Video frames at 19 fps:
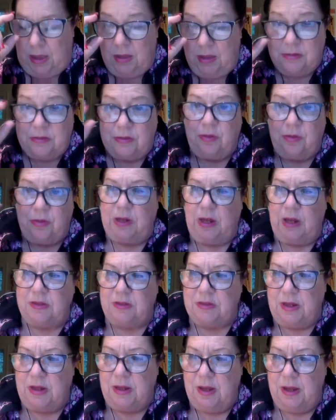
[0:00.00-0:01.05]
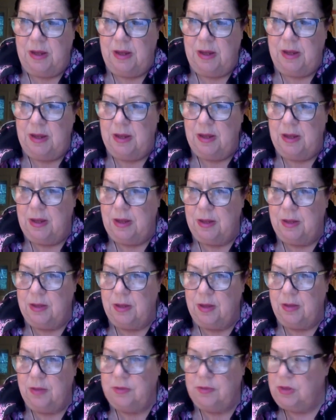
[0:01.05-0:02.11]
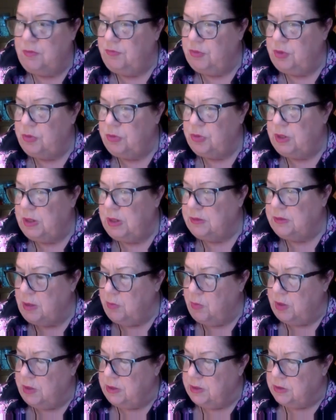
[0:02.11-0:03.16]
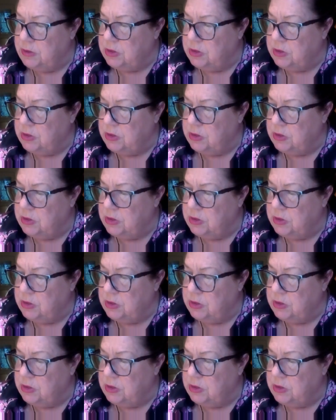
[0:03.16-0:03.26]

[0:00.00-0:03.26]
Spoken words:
So that's a few things I wanted to